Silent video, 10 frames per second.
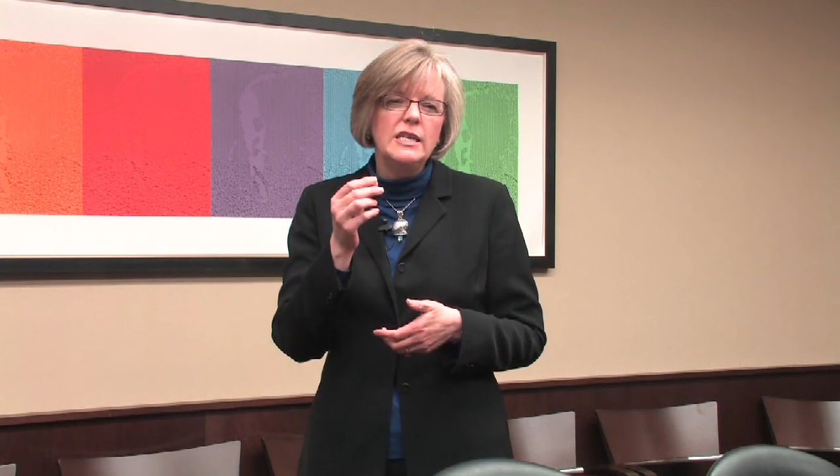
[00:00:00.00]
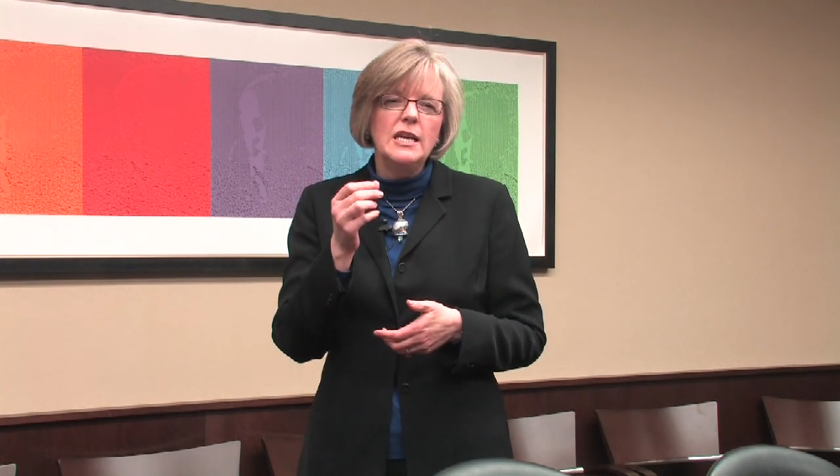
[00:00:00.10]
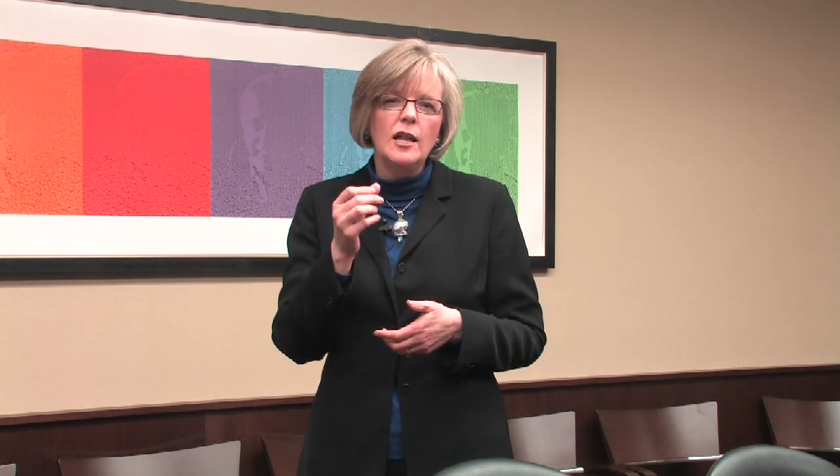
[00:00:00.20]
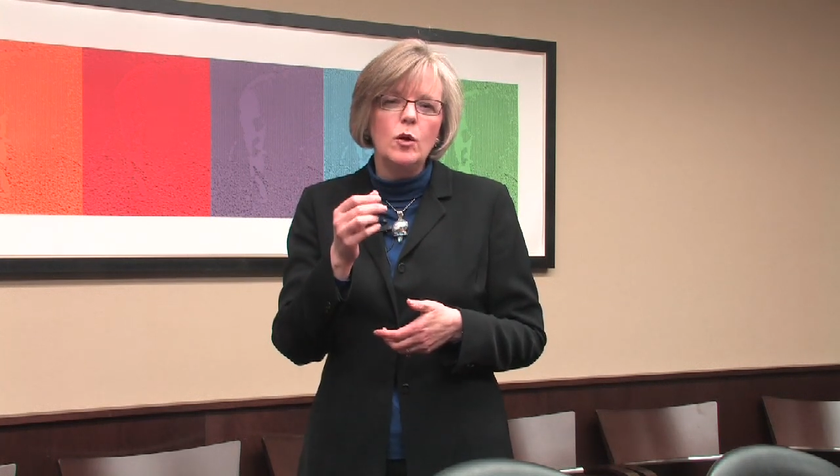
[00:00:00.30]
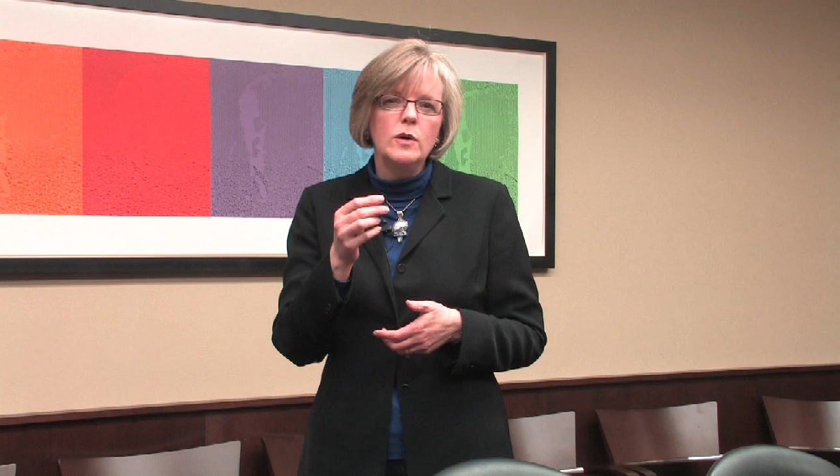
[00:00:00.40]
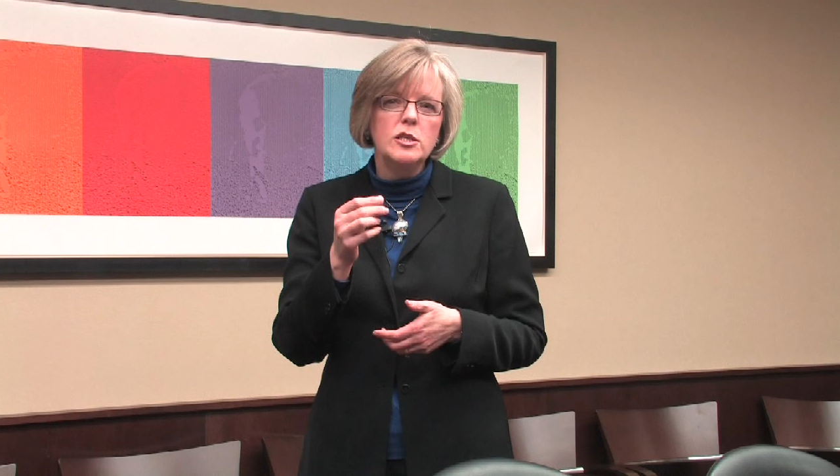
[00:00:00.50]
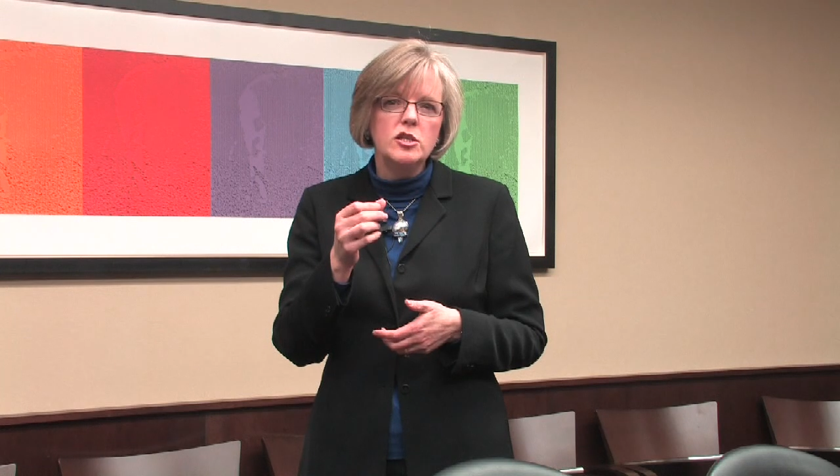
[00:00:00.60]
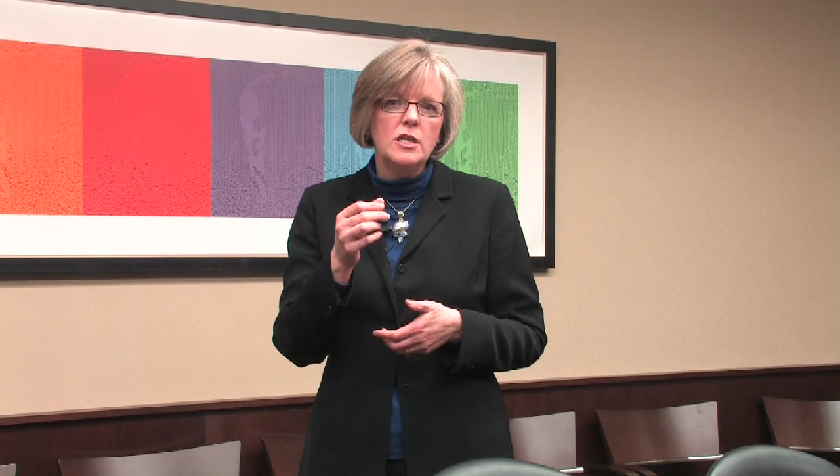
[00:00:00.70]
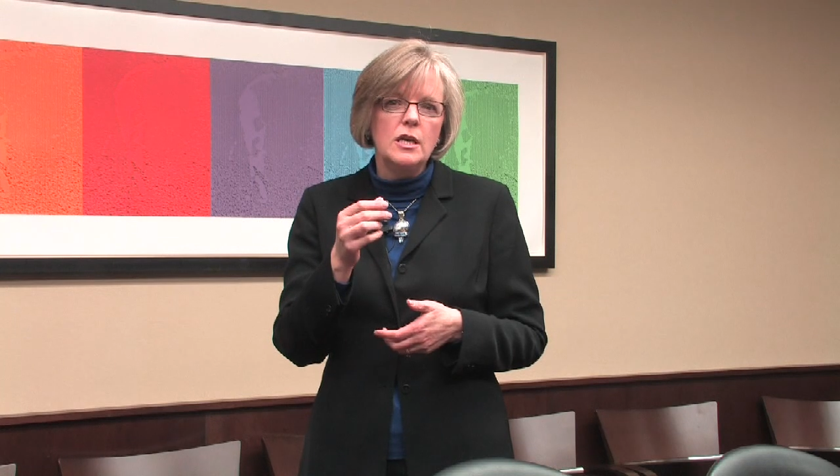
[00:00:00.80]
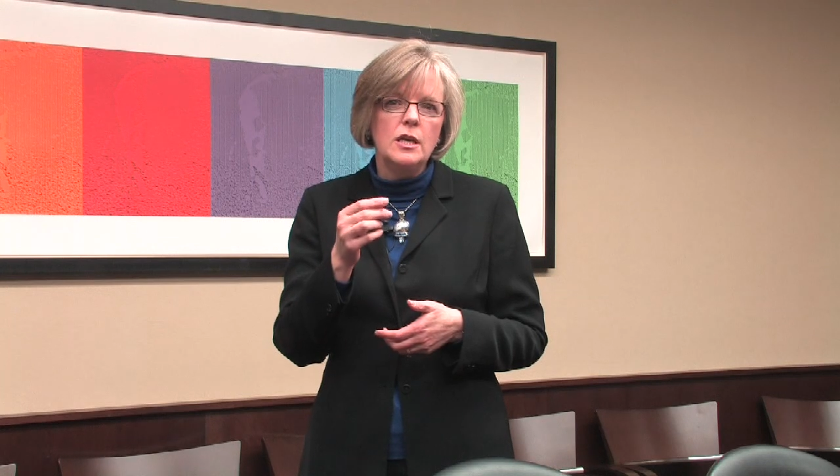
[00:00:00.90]

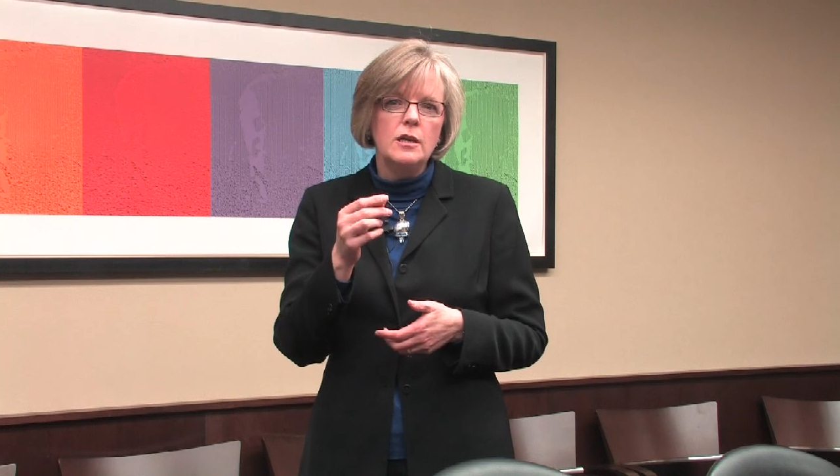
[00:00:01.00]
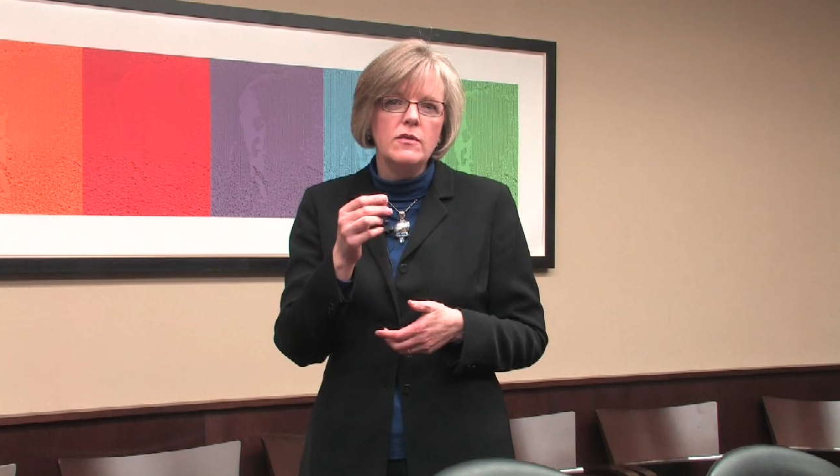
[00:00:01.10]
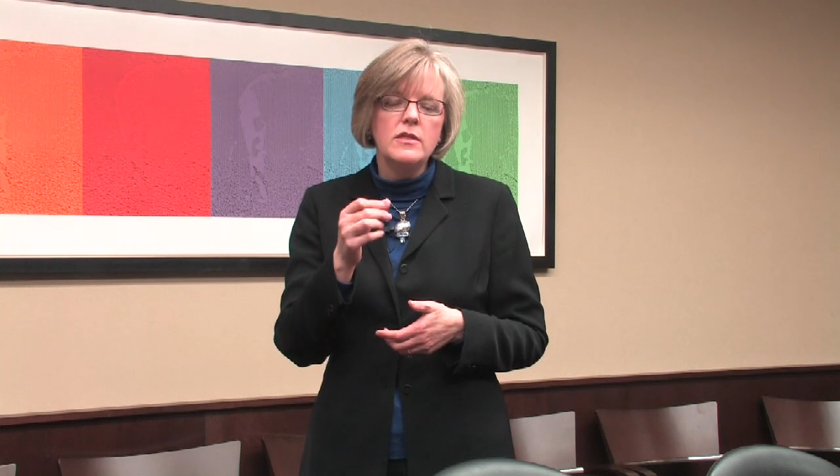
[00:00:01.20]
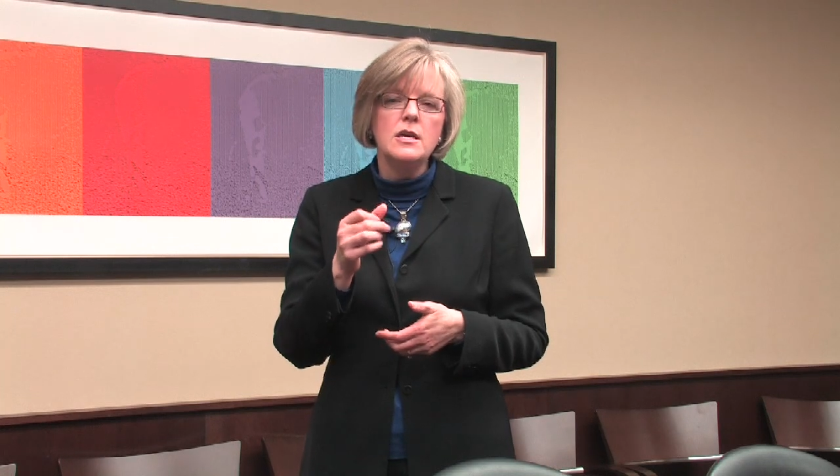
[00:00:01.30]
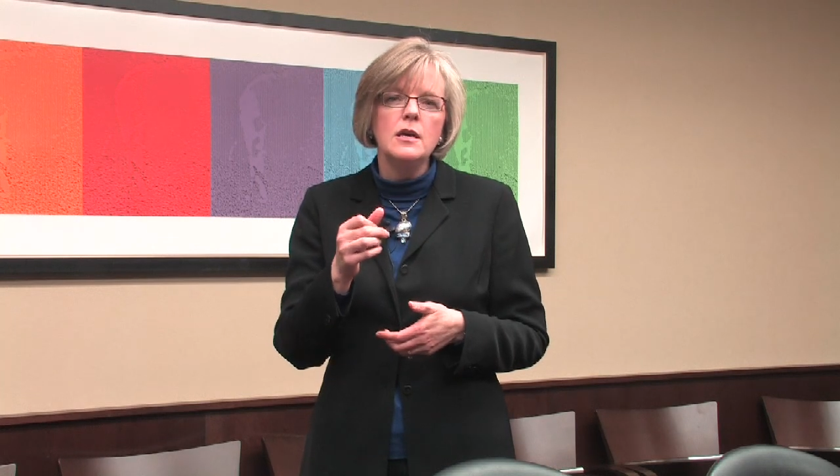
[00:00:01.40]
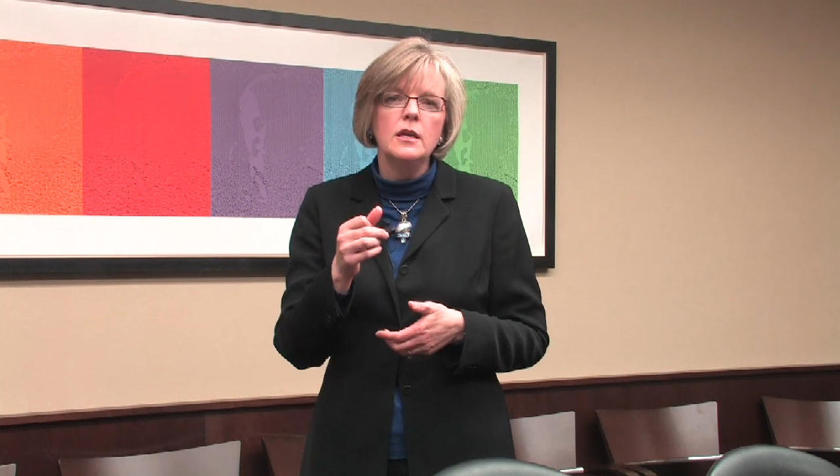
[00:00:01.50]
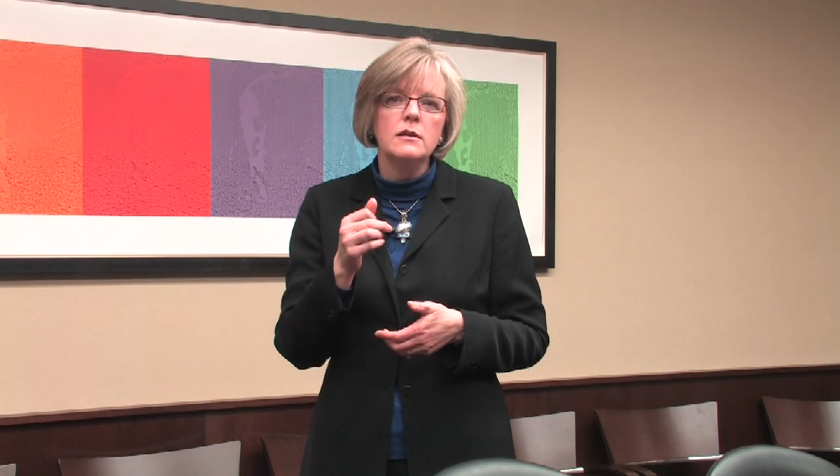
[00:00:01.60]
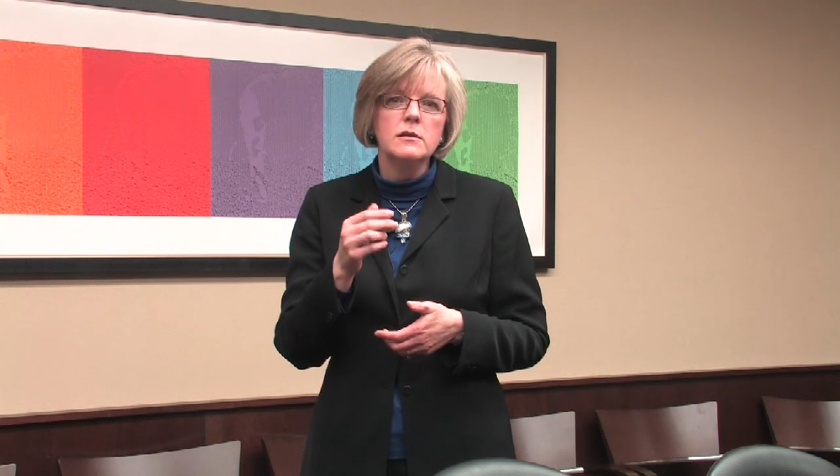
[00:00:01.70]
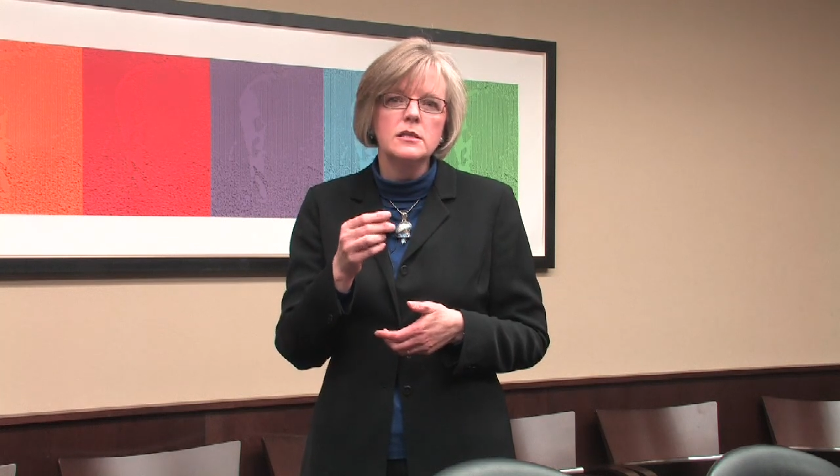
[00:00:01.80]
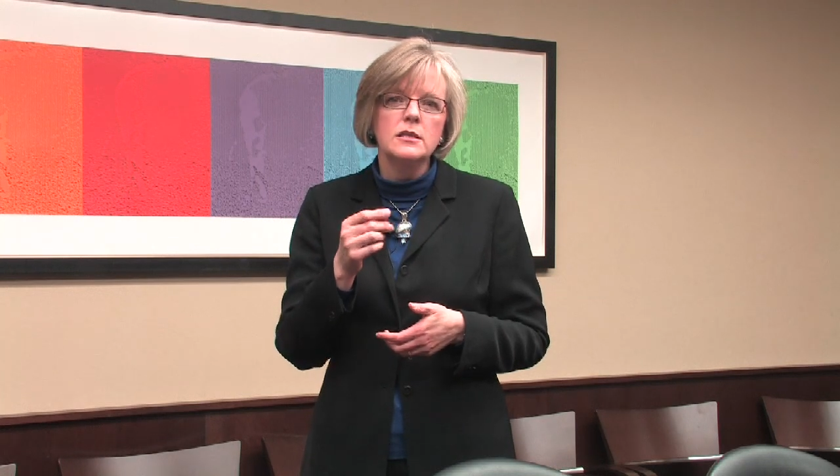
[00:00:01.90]
yellowishy,
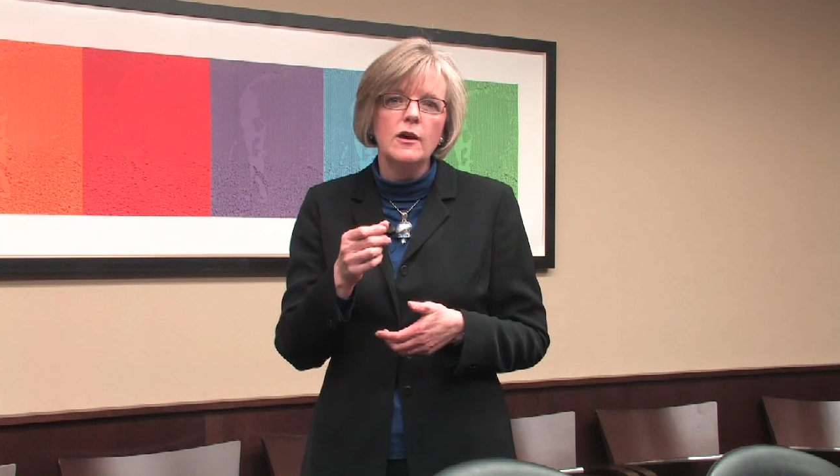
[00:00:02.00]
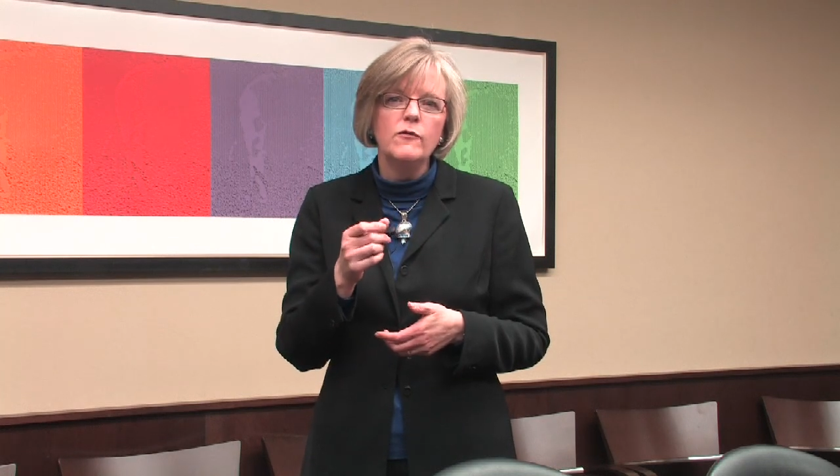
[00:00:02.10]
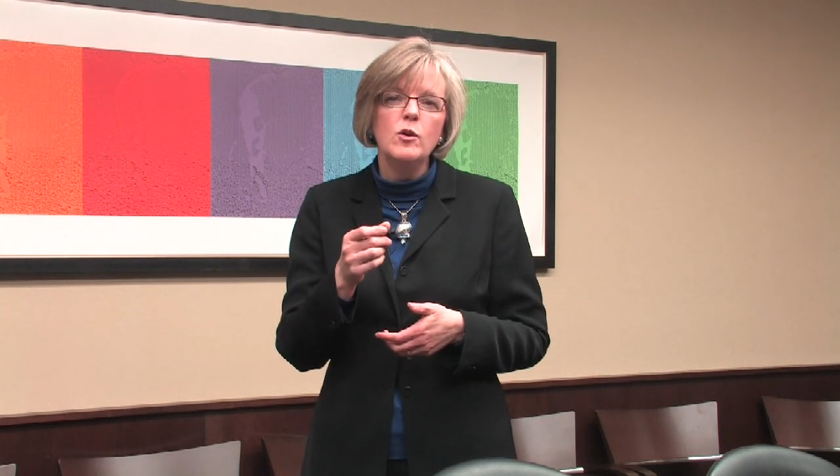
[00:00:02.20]
thin stuff.